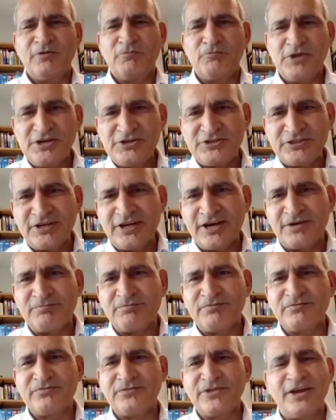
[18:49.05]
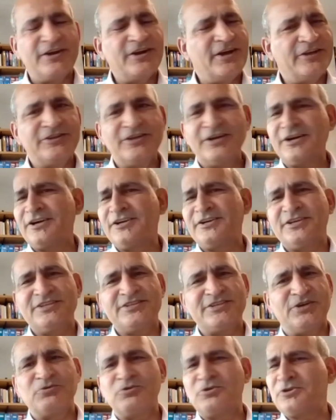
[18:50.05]
Vietnam, and other
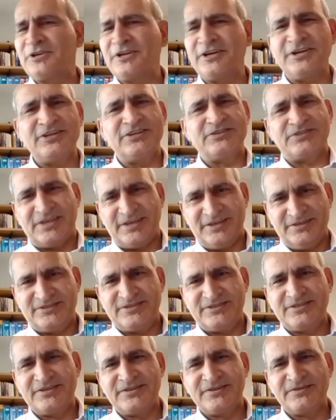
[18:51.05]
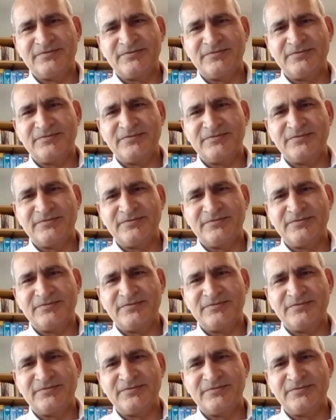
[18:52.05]
countries have not criticized.